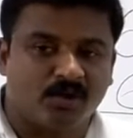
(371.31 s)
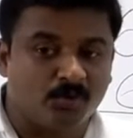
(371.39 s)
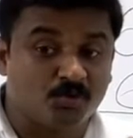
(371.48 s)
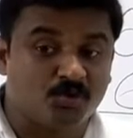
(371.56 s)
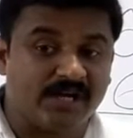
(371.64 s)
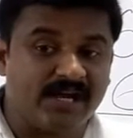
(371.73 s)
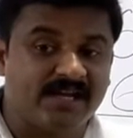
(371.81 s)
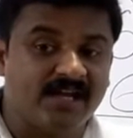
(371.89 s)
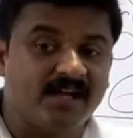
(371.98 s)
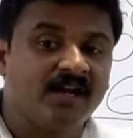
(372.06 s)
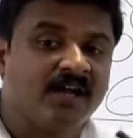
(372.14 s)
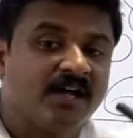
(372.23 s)
Now you take
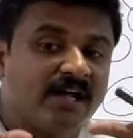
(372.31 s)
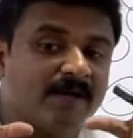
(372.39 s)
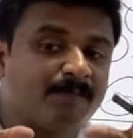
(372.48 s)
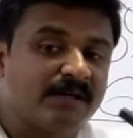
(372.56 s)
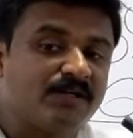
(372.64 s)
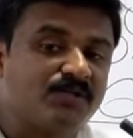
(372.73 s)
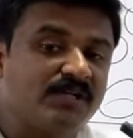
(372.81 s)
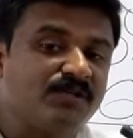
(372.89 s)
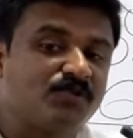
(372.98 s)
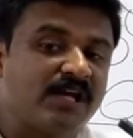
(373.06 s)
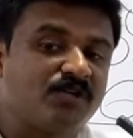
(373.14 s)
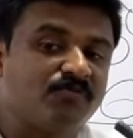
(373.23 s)
a princely
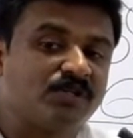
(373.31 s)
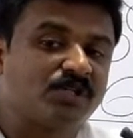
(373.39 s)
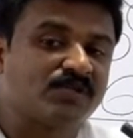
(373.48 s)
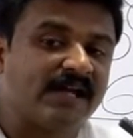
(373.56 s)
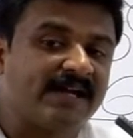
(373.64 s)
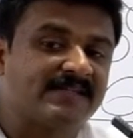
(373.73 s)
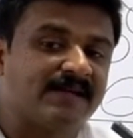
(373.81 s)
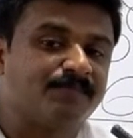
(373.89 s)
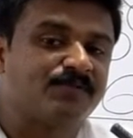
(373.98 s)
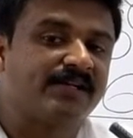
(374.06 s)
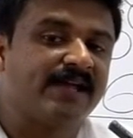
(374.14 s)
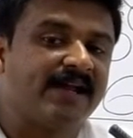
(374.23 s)
state which signed
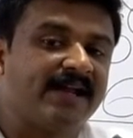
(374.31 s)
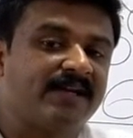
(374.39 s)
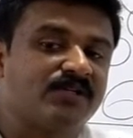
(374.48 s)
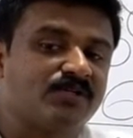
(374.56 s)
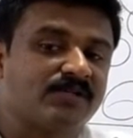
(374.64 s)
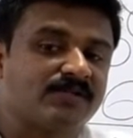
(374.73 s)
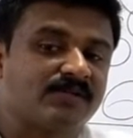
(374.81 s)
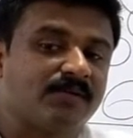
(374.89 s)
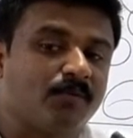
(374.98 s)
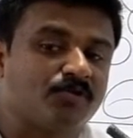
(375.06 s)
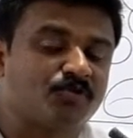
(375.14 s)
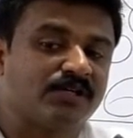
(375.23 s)
subsidiary alliance
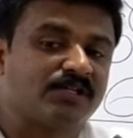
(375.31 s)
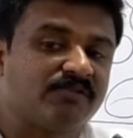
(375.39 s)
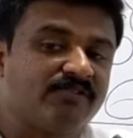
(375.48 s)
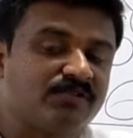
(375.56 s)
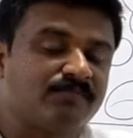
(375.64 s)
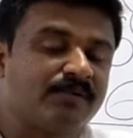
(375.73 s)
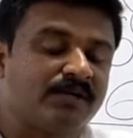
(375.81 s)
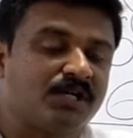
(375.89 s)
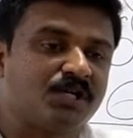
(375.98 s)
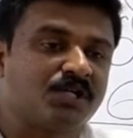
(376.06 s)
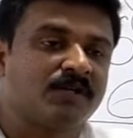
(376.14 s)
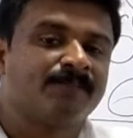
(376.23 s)
system or treaty with the
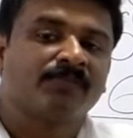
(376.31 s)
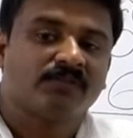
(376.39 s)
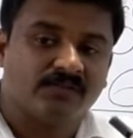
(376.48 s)
British.